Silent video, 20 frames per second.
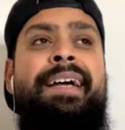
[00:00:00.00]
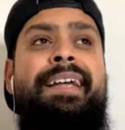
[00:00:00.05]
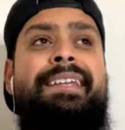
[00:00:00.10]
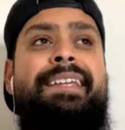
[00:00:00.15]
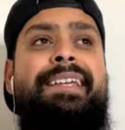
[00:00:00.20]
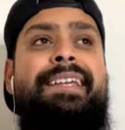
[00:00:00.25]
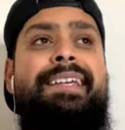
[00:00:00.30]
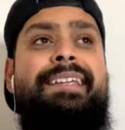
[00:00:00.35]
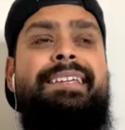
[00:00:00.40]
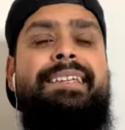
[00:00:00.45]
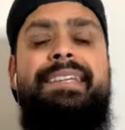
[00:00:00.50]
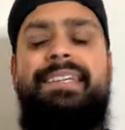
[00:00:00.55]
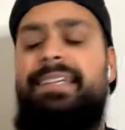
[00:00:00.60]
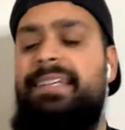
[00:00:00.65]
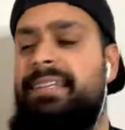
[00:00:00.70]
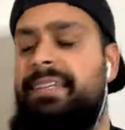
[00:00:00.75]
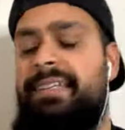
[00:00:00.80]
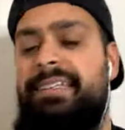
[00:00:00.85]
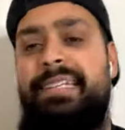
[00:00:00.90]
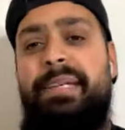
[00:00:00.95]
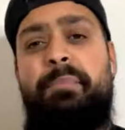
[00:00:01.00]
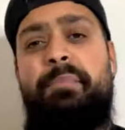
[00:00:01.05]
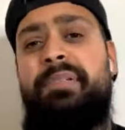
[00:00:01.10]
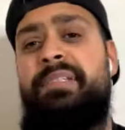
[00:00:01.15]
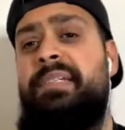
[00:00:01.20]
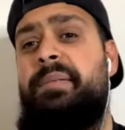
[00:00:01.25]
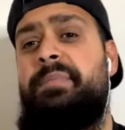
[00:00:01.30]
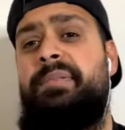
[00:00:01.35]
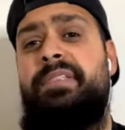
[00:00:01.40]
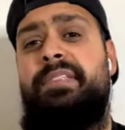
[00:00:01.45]
the team just
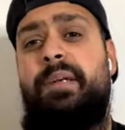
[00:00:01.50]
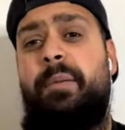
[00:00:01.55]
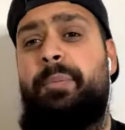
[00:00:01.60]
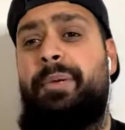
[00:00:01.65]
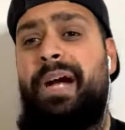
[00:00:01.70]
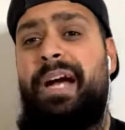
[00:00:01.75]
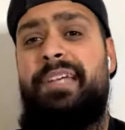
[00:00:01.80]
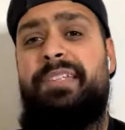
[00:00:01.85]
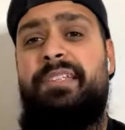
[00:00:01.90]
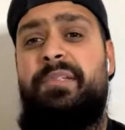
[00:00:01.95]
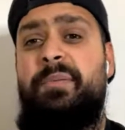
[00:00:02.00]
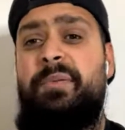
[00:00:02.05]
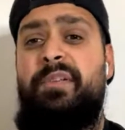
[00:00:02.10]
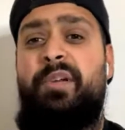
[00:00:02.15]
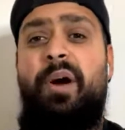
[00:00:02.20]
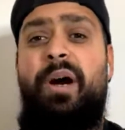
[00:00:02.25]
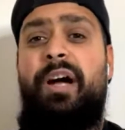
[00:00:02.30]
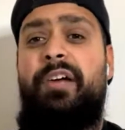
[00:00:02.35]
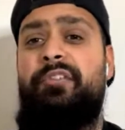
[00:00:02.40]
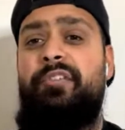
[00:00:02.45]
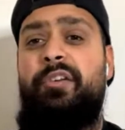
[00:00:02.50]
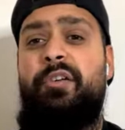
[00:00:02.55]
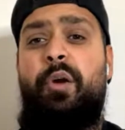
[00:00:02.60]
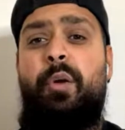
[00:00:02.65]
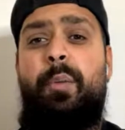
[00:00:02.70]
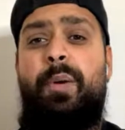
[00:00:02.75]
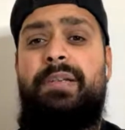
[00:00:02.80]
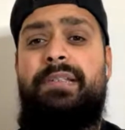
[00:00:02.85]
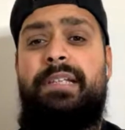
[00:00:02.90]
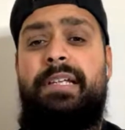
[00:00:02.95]
seems to surprise us. We don't actually know
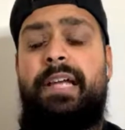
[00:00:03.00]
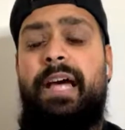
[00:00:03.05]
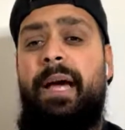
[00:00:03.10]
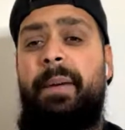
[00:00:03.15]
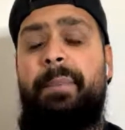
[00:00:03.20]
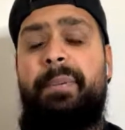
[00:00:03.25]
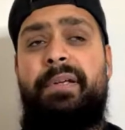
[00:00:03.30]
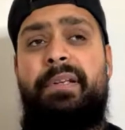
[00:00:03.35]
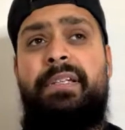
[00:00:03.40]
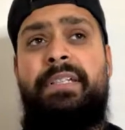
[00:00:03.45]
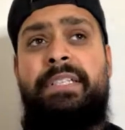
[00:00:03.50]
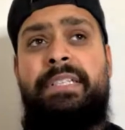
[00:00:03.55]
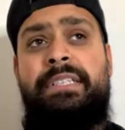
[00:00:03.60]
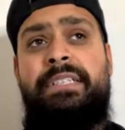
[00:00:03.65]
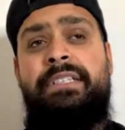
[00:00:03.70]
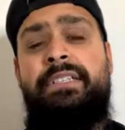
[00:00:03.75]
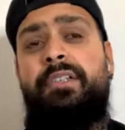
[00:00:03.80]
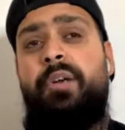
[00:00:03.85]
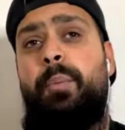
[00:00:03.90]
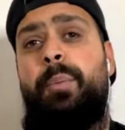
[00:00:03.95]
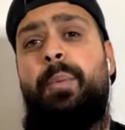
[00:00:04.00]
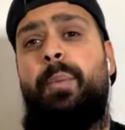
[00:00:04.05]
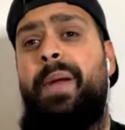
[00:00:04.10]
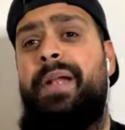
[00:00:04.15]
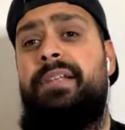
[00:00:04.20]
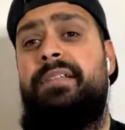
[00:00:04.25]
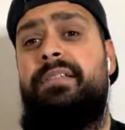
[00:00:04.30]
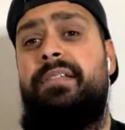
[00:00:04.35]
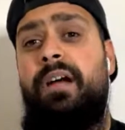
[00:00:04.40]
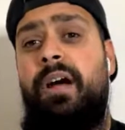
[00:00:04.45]
what's going to happen. We
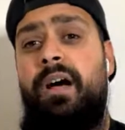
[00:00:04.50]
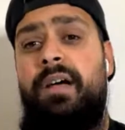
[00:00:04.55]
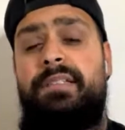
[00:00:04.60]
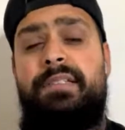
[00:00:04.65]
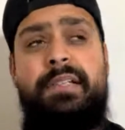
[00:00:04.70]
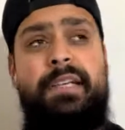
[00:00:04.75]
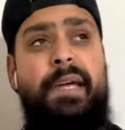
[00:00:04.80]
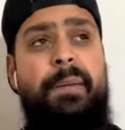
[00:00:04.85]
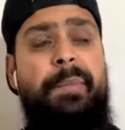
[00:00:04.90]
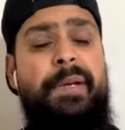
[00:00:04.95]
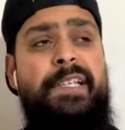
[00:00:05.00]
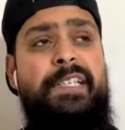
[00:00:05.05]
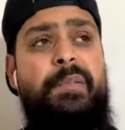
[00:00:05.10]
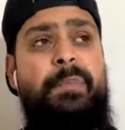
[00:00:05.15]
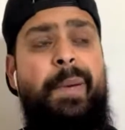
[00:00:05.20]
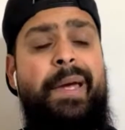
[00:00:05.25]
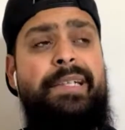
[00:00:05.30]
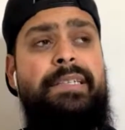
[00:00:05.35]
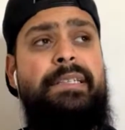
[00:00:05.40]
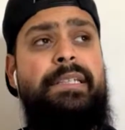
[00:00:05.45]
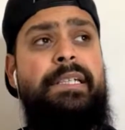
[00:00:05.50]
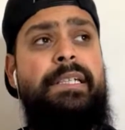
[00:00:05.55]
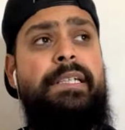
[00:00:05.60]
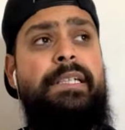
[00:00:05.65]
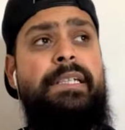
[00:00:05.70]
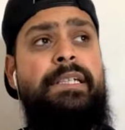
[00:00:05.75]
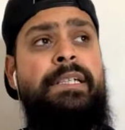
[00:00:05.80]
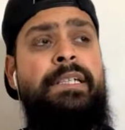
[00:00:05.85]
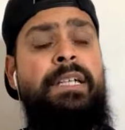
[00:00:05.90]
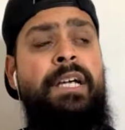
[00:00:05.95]
went to the Arsenal game
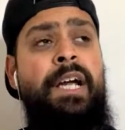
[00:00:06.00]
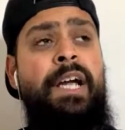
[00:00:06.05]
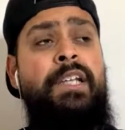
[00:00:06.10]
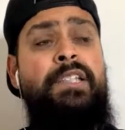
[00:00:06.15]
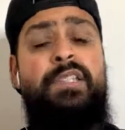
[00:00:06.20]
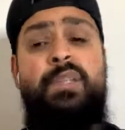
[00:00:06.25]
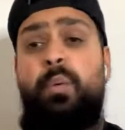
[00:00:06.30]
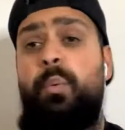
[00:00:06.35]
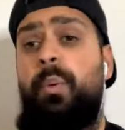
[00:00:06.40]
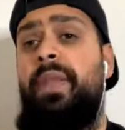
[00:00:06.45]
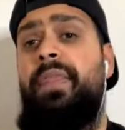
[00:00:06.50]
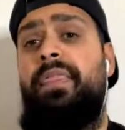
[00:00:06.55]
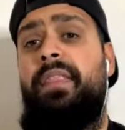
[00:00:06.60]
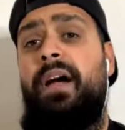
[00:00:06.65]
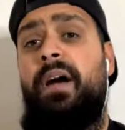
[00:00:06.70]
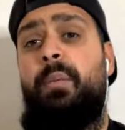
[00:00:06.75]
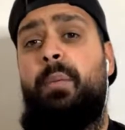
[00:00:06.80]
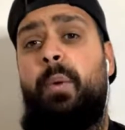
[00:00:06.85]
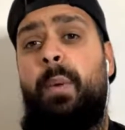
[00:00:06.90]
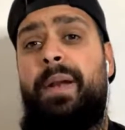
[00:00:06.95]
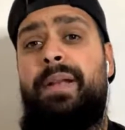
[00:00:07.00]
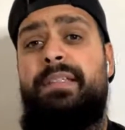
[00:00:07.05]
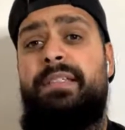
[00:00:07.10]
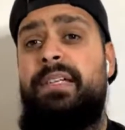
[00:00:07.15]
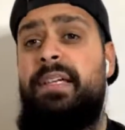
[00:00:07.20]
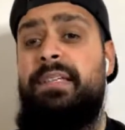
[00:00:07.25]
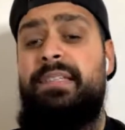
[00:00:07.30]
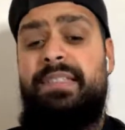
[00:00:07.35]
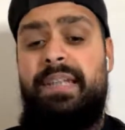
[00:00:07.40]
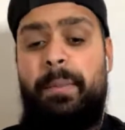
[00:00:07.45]
expecting to win that. We went
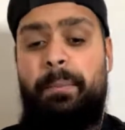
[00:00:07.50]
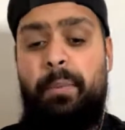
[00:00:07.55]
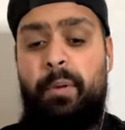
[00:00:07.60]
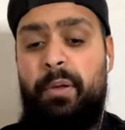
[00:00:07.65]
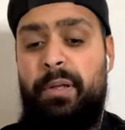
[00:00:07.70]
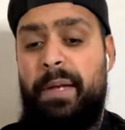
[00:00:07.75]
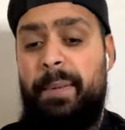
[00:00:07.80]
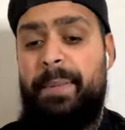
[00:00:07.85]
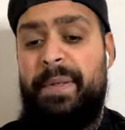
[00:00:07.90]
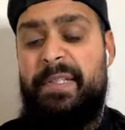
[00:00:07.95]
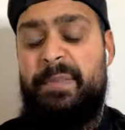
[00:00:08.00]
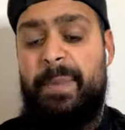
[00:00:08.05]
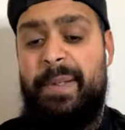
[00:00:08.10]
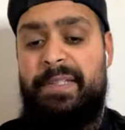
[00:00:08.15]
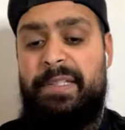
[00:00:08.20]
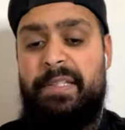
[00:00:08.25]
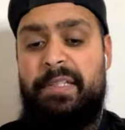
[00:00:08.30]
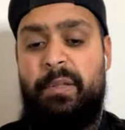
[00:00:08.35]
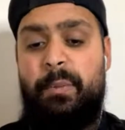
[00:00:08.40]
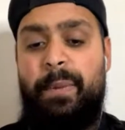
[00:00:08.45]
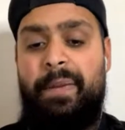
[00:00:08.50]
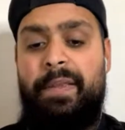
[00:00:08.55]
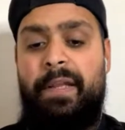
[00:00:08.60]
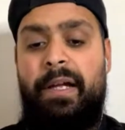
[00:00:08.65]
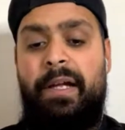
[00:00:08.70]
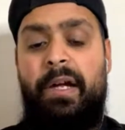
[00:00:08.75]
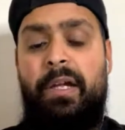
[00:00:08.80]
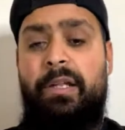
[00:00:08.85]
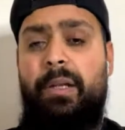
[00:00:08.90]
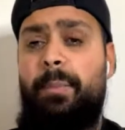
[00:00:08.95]
to Istanbul game expected to win that
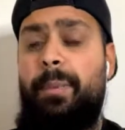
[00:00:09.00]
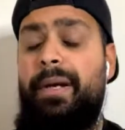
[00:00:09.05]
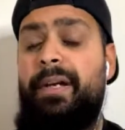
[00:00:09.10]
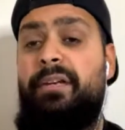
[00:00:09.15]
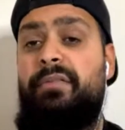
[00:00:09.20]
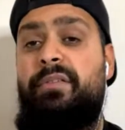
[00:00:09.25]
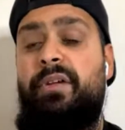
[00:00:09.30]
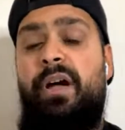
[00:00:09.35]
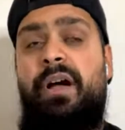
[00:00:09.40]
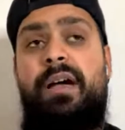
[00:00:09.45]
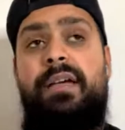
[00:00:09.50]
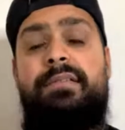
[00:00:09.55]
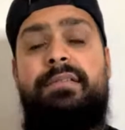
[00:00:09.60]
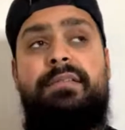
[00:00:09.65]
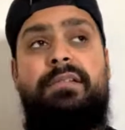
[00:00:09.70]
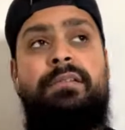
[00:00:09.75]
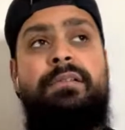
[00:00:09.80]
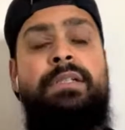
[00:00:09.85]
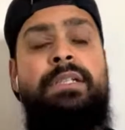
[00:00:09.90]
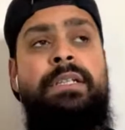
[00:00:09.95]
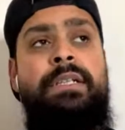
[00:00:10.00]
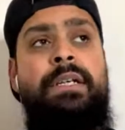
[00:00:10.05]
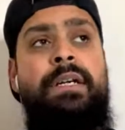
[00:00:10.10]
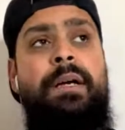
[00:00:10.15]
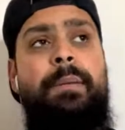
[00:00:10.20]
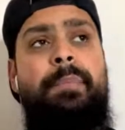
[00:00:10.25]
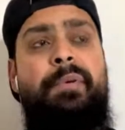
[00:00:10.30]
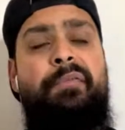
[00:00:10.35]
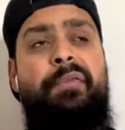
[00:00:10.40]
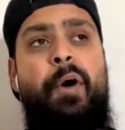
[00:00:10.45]
on the back of the Arsenal
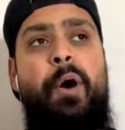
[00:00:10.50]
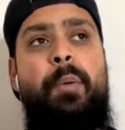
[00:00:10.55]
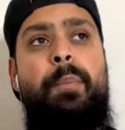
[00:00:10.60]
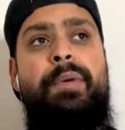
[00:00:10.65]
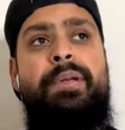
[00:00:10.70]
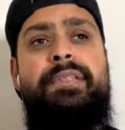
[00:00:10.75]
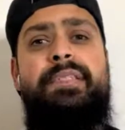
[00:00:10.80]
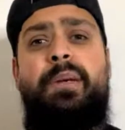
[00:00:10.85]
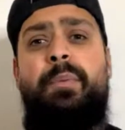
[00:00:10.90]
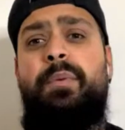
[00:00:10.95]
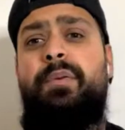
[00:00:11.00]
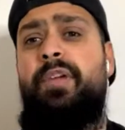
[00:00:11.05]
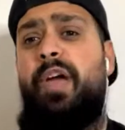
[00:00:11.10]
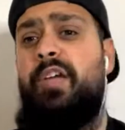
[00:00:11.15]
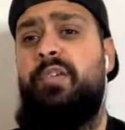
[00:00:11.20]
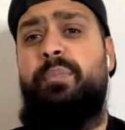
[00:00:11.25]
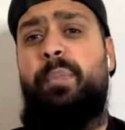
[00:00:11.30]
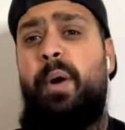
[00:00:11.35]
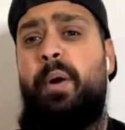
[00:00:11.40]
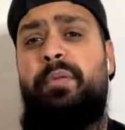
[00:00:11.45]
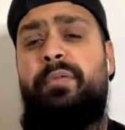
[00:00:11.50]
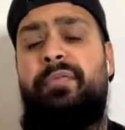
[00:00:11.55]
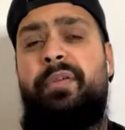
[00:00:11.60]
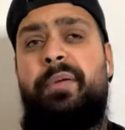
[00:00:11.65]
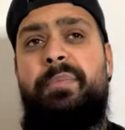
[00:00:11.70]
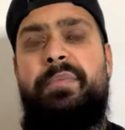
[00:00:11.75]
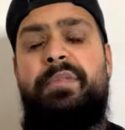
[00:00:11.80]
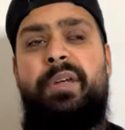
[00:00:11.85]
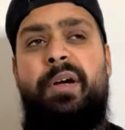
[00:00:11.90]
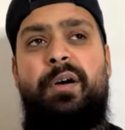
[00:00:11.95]
performance, and we lost both of
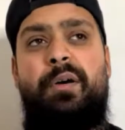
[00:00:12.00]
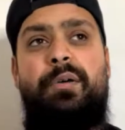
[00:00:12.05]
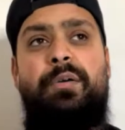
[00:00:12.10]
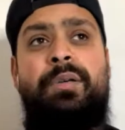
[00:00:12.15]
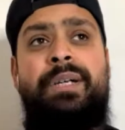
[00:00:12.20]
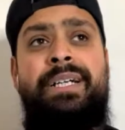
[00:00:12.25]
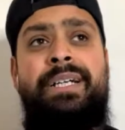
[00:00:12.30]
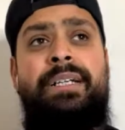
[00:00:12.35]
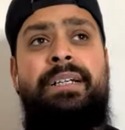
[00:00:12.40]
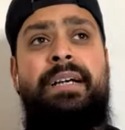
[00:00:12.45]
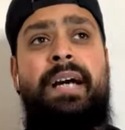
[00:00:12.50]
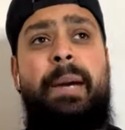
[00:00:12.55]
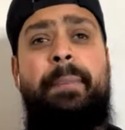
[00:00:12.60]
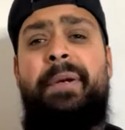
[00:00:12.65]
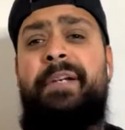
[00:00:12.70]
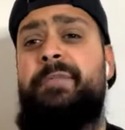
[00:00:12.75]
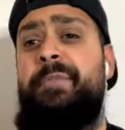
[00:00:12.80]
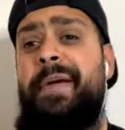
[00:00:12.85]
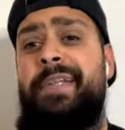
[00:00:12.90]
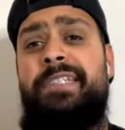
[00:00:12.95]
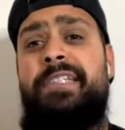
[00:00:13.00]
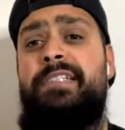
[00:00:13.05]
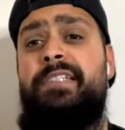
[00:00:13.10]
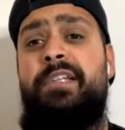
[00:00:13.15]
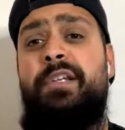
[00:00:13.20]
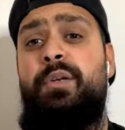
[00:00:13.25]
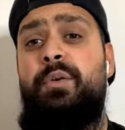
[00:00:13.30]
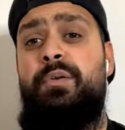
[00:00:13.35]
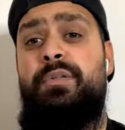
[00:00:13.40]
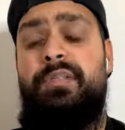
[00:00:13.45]
them. So I'm expecting
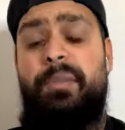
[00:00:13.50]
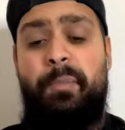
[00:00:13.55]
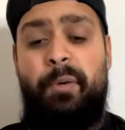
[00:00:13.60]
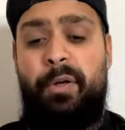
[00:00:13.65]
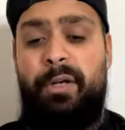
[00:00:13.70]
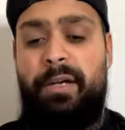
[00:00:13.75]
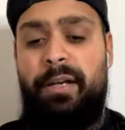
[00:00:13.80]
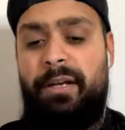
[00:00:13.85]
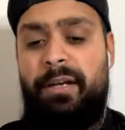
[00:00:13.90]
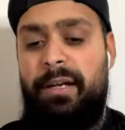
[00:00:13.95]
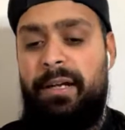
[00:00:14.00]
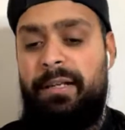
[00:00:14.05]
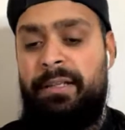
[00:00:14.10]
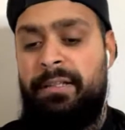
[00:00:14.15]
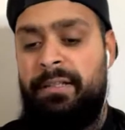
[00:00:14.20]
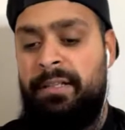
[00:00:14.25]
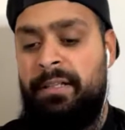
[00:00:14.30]
to lose. I'm not going to lie.